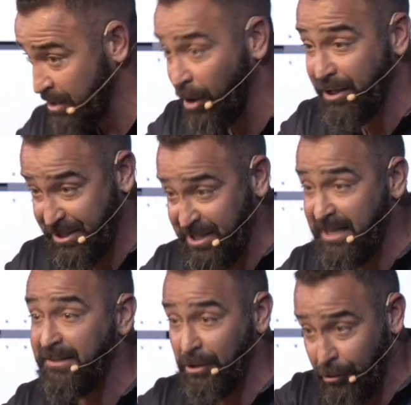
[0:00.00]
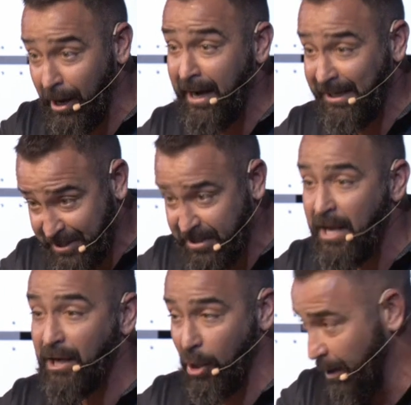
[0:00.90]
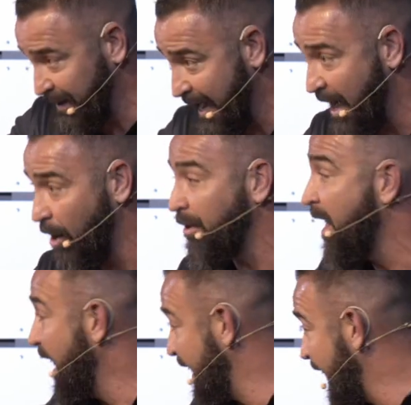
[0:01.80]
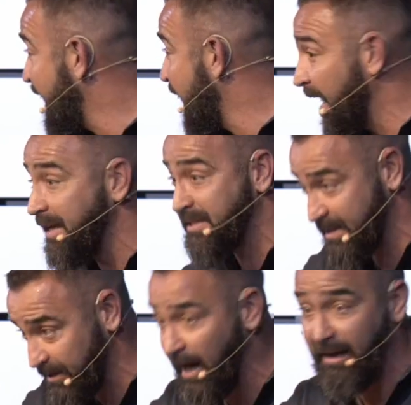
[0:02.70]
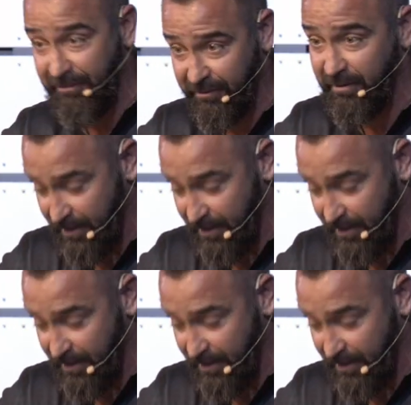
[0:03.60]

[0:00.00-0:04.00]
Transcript: Are you seeing the grace going down in Ananias' life?